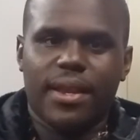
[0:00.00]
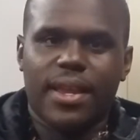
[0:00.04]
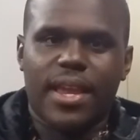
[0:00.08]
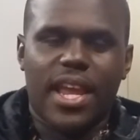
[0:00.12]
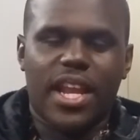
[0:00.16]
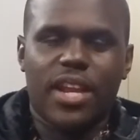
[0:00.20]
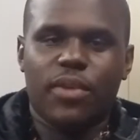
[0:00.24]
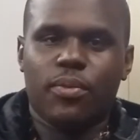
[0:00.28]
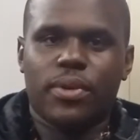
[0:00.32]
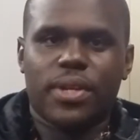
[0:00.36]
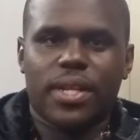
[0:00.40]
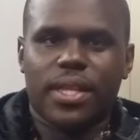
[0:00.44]

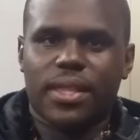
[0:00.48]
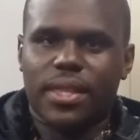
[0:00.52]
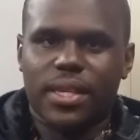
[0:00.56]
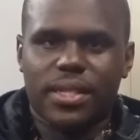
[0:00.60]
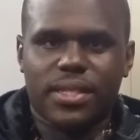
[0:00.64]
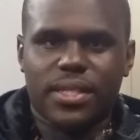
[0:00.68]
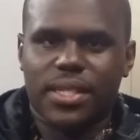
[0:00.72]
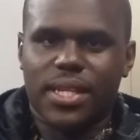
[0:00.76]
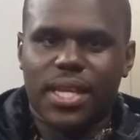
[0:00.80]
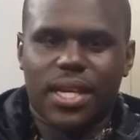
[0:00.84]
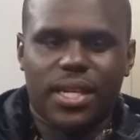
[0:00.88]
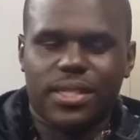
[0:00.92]
Anyone that thinks
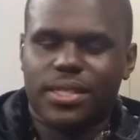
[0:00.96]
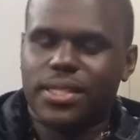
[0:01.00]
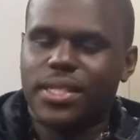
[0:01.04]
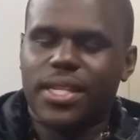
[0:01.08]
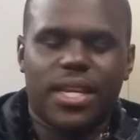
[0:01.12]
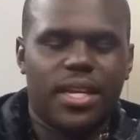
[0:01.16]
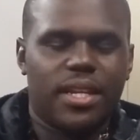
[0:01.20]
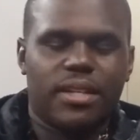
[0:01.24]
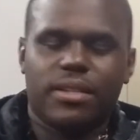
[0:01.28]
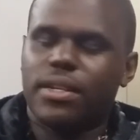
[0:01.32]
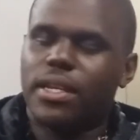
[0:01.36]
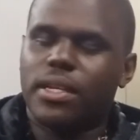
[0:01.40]
the deck is
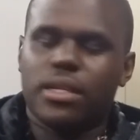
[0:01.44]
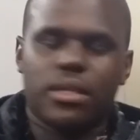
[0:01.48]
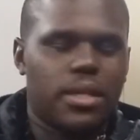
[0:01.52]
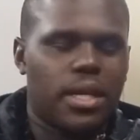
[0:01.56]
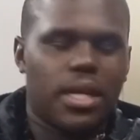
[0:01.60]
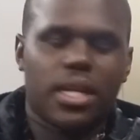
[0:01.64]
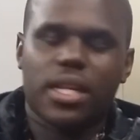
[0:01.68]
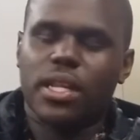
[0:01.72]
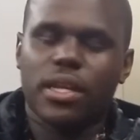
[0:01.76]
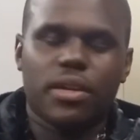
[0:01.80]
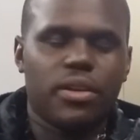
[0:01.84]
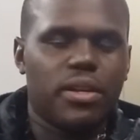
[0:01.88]
dead, they're, they're
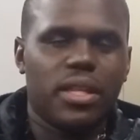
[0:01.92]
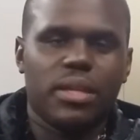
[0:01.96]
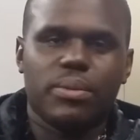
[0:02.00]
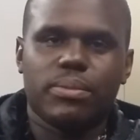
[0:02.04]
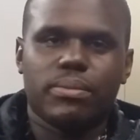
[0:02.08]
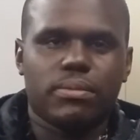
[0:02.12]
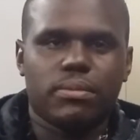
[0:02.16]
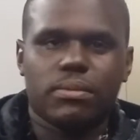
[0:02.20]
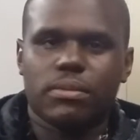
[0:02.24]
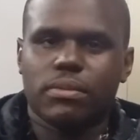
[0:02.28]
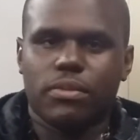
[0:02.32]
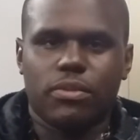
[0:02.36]
clearly
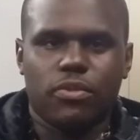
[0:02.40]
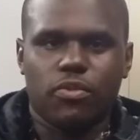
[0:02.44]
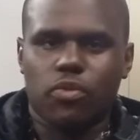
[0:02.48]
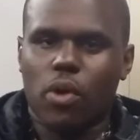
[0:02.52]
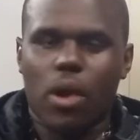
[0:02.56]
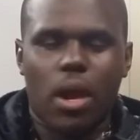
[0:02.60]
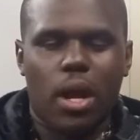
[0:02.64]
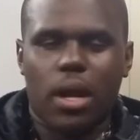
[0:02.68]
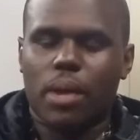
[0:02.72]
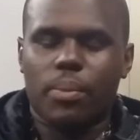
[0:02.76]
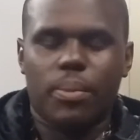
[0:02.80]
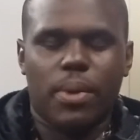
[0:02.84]

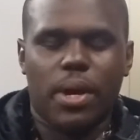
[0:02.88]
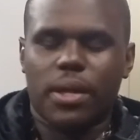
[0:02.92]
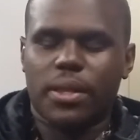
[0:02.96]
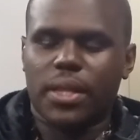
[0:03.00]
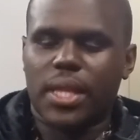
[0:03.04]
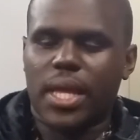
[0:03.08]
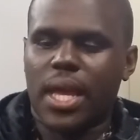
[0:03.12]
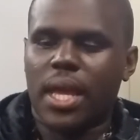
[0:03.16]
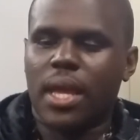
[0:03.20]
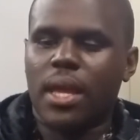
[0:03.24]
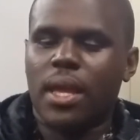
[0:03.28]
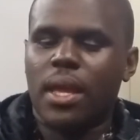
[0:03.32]
wrong about
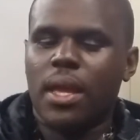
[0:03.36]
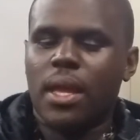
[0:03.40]
that.